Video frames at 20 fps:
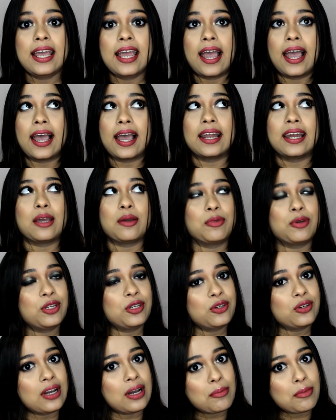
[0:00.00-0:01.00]
And I'm going
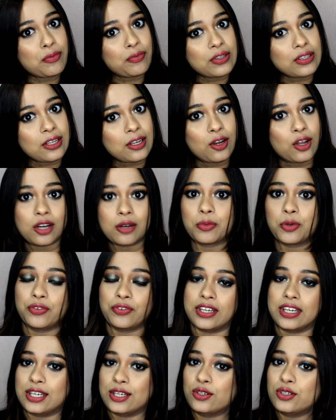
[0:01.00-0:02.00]
to come up with a lot more
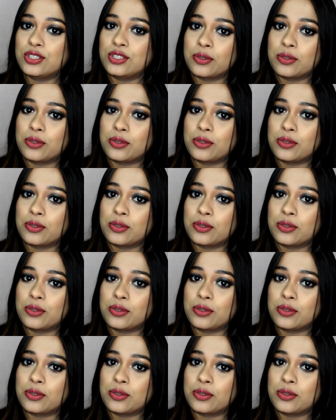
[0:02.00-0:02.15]
videos,